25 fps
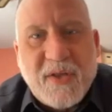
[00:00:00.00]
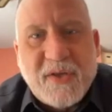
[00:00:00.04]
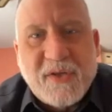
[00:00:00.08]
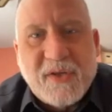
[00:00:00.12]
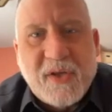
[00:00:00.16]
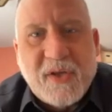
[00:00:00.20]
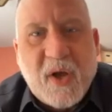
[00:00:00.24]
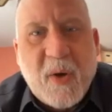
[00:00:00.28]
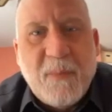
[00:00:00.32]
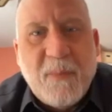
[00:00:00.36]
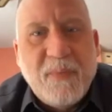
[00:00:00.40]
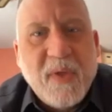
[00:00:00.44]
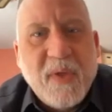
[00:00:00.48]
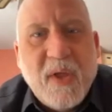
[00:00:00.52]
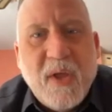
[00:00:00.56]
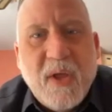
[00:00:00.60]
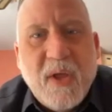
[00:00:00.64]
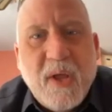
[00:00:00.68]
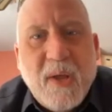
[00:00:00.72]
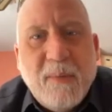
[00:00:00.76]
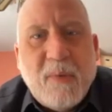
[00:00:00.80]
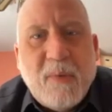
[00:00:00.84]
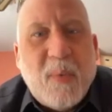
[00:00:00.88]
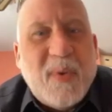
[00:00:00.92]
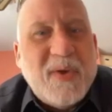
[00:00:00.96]
So,
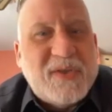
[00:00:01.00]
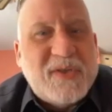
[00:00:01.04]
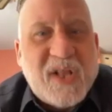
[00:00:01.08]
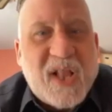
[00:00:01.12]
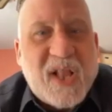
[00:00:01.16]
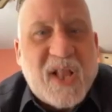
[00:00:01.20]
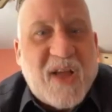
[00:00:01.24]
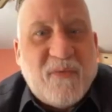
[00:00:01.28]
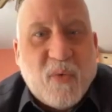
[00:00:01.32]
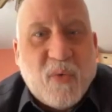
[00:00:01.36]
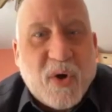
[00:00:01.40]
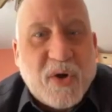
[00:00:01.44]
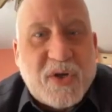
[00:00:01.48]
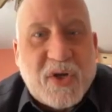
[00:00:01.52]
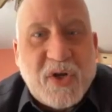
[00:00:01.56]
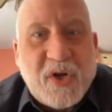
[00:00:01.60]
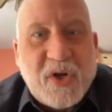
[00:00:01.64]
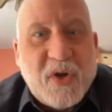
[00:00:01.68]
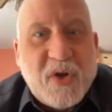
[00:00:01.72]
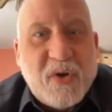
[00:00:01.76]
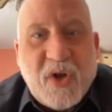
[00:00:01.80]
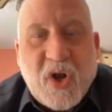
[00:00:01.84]
but we still have work to do.